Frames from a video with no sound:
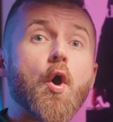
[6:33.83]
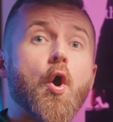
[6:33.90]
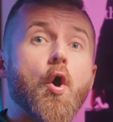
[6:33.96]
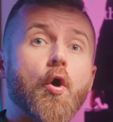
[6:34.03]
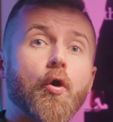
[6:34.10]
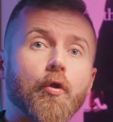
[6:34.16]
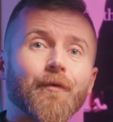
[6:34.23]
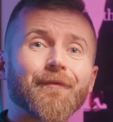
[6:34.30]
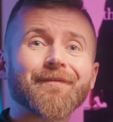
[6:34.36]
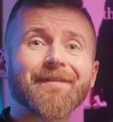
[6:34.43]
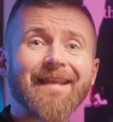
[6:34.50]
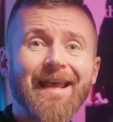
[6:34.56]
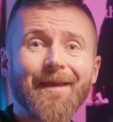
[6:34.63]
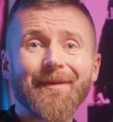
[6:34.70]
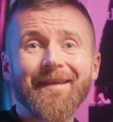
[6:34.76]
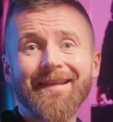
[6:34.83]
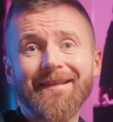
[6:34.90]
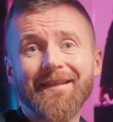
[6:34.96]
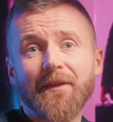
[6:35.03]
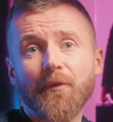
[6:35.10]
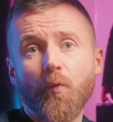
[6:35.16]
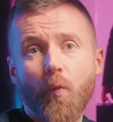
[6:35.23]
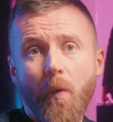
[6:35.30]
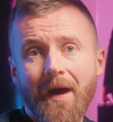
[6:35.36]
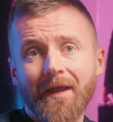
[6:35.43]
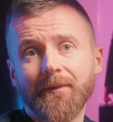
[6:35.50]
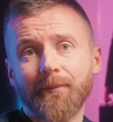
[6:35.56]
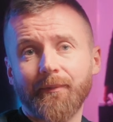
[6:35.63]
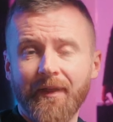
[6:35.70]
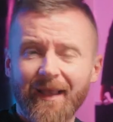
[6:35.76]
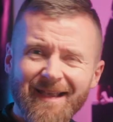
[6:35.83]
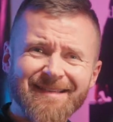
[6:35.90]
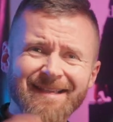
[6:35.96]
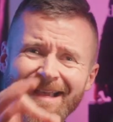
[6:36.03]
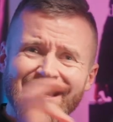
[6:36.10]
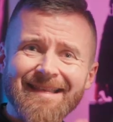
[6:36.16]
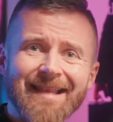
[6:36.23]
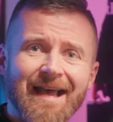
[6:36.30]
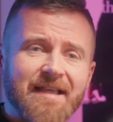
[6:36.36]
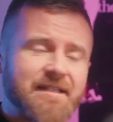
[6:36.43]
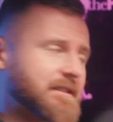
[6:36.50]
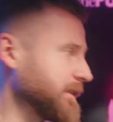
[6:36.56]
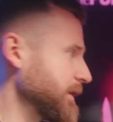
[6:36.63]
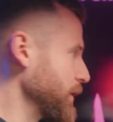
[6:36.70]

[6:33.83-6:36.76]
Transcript: all of them in the one place, nicely